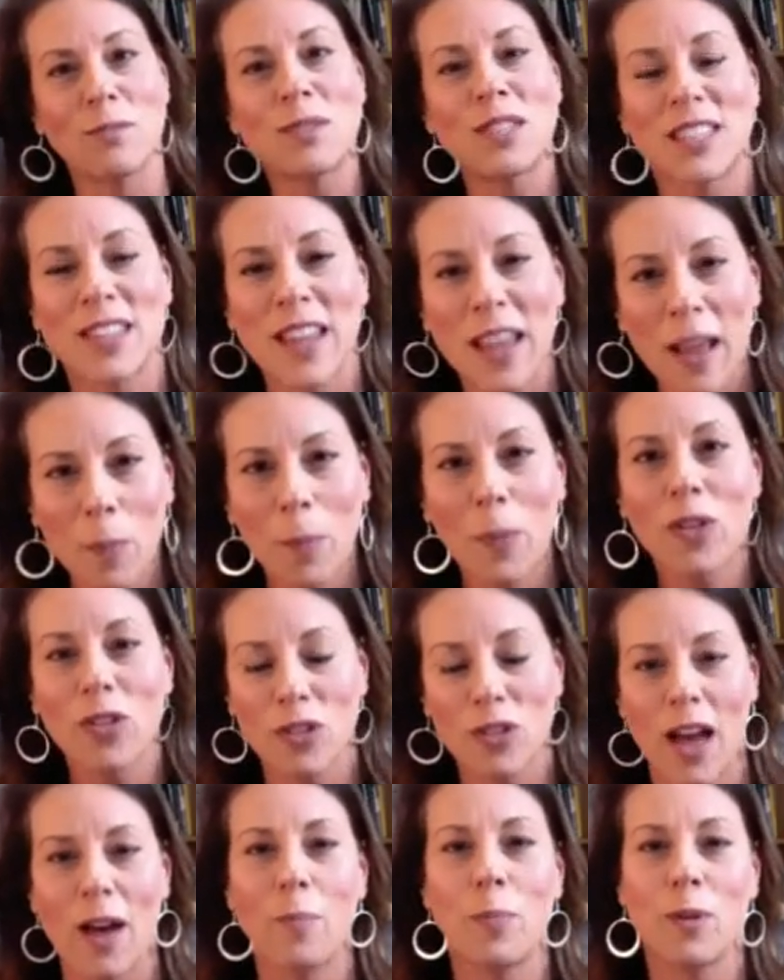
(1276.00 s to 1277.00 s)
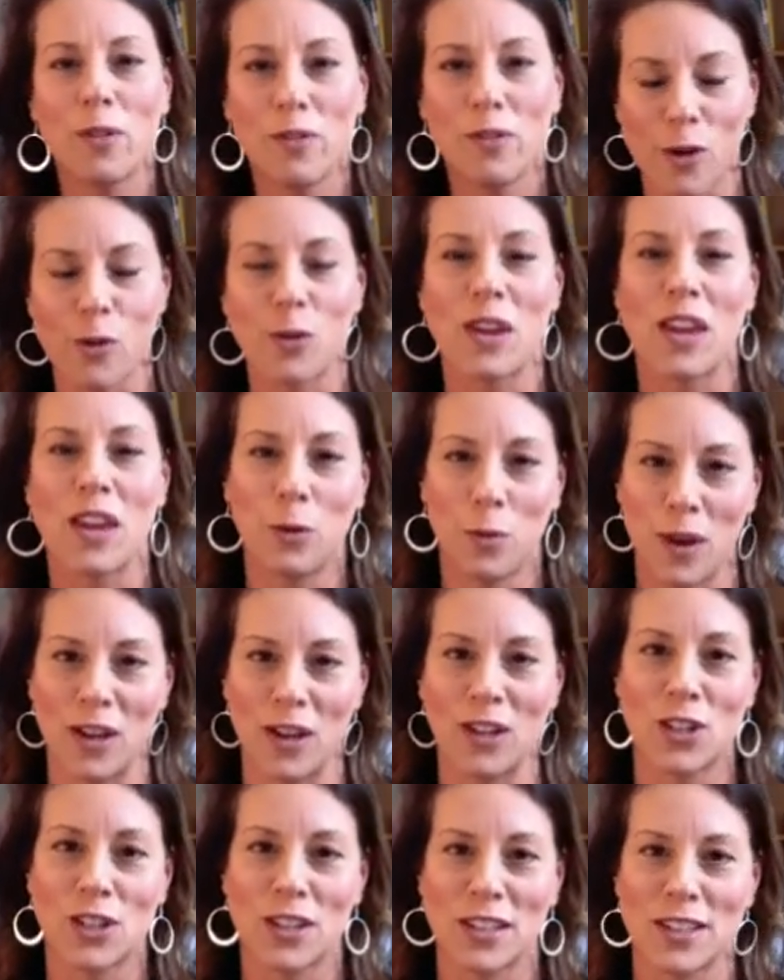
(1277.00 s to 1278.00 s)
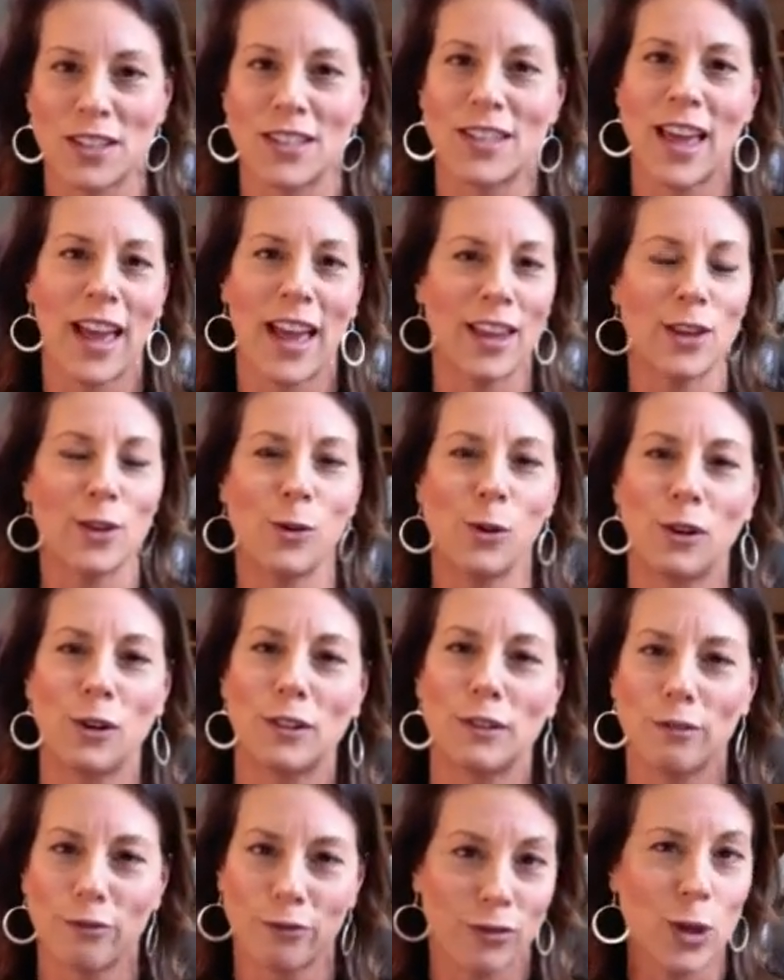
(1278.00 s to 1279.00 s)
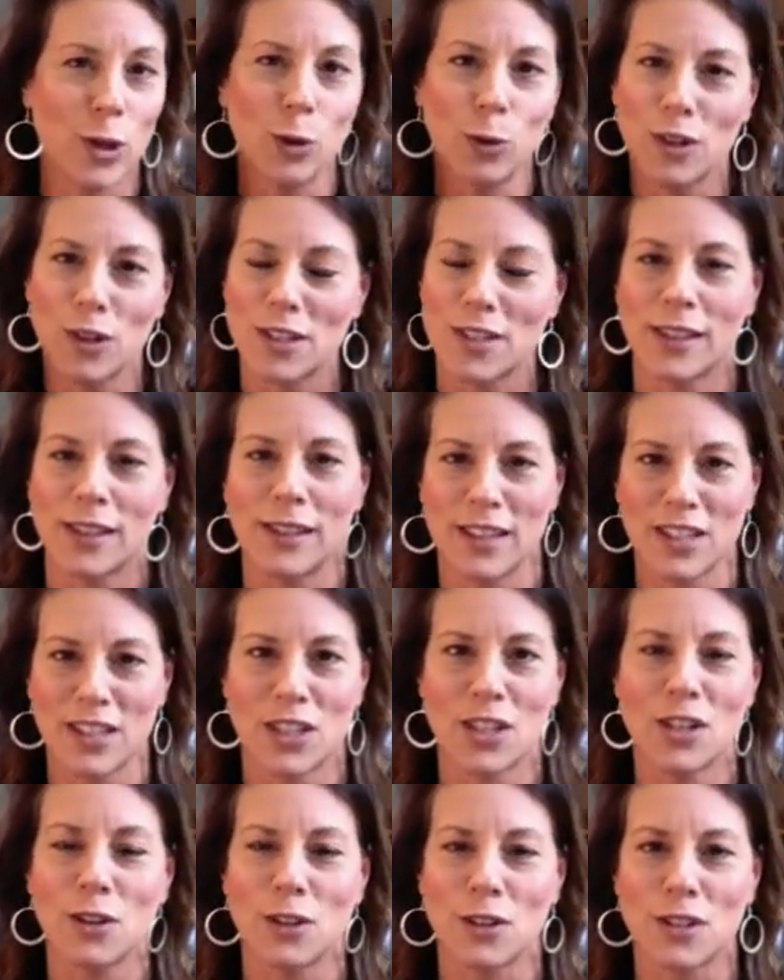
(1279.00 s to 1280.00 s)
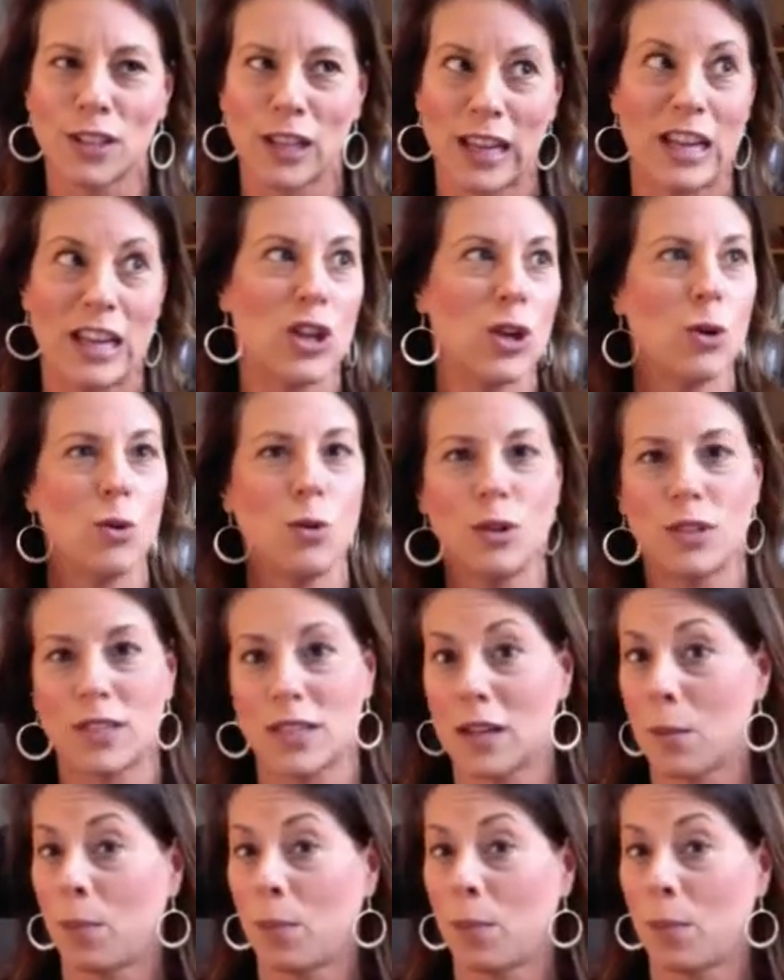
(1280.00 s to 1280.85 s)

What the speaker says: sample thought-provoking questions that your viewers and listeners can use and